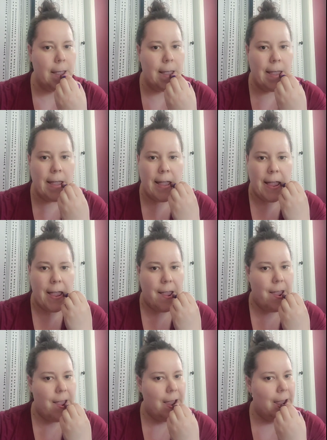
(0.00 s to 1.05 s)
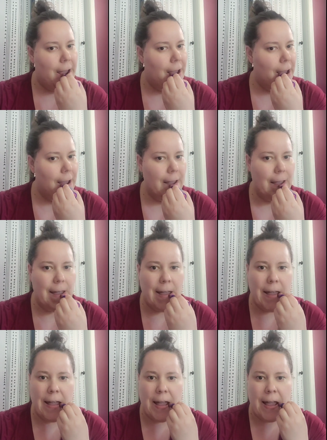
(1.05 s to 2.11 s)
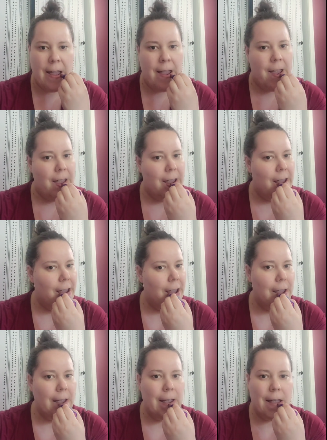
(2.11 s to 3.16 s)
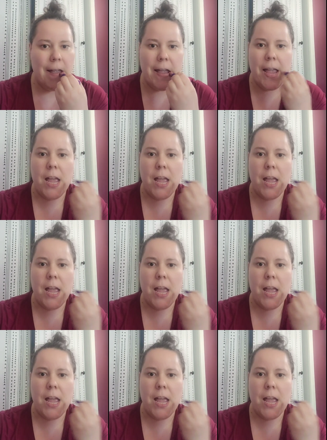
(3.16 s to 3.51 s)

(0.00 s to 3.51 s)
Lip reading: No one is speaking in this clip.